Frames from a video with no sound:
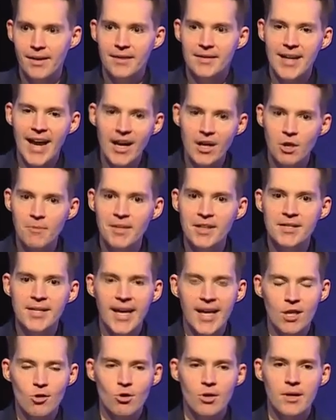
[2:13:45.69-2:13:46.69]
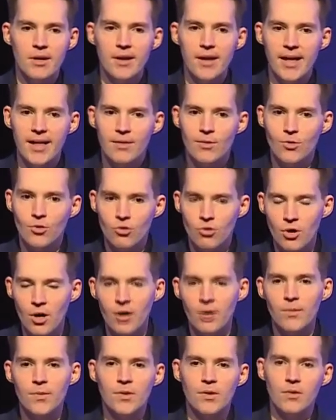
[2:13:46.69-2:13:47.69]
Documentation is
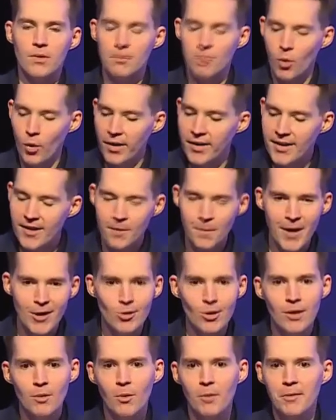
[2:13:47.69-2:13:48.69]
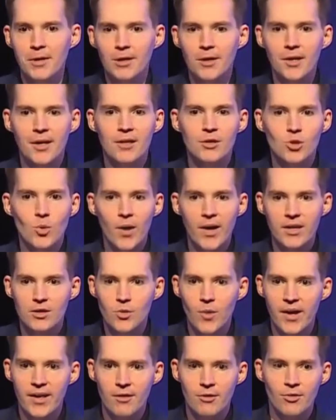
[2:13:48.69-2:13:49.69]
so, so important, especially when we look in
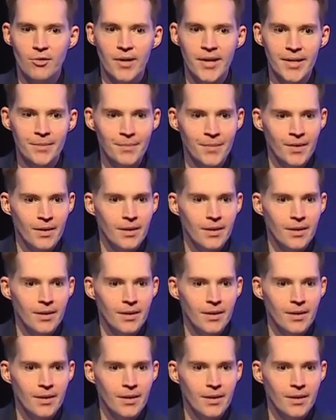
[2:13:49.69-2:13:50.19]
2023.